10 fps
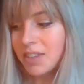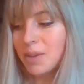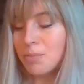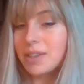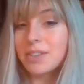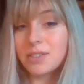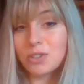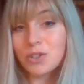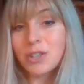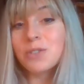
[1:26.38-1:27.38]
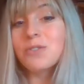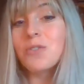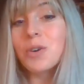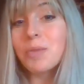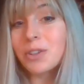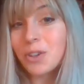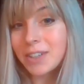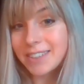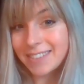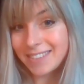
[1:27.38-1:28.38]
because to transform the
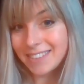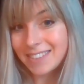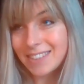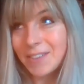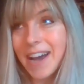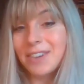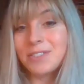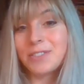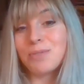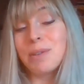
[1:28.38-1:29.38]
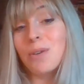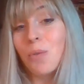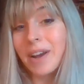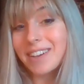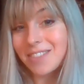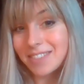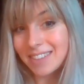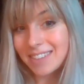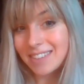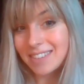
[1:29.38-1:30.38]
darkness, you have to be aware of
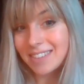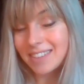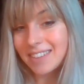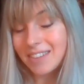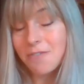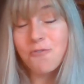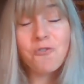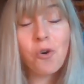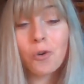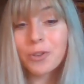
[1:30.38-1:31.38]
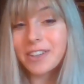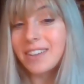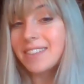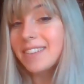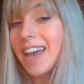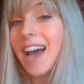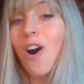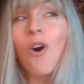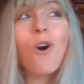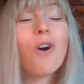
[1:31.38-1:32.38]
it fully,
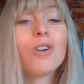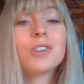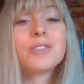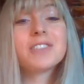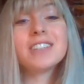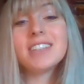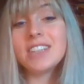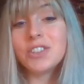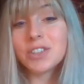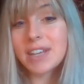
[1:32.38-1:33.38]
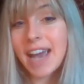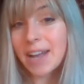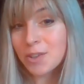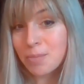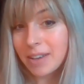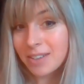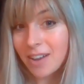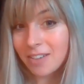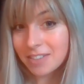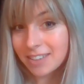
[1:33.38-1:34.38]
all of the nitty-gritty aspects
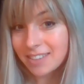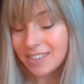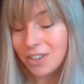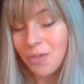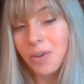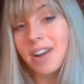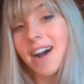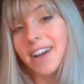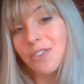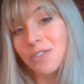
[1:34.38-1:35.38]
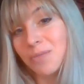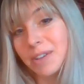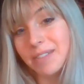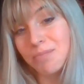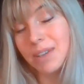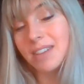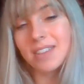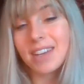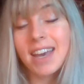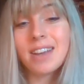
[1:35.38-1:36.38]
of it. You don't want to hide from it because
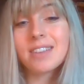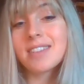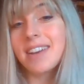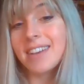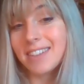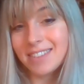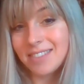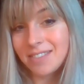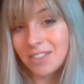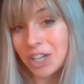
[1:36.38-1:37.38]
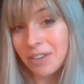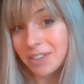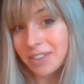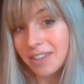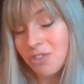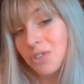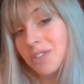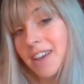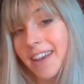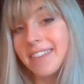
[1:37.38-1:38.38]
it can't stay hidden forever. It
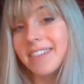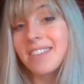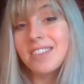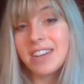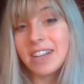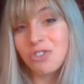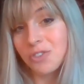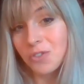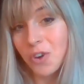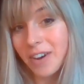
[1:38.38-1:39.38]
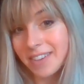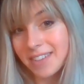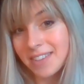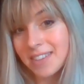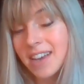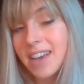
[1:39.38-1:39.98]
just can't. It's the nature of darkness.